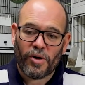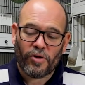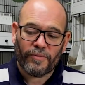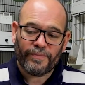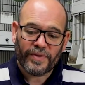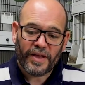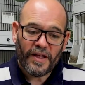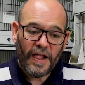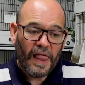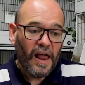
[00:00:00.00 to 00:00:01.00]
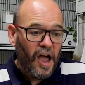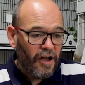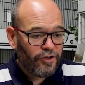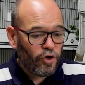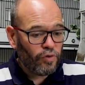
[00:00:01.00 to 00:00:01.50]
molt.
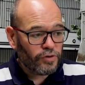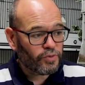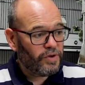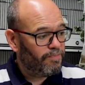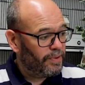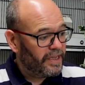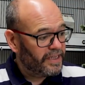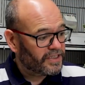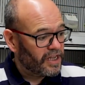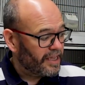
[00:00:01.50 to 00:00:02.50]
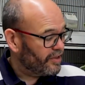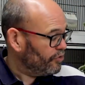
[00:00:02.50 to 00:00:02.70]
Of course, with birds like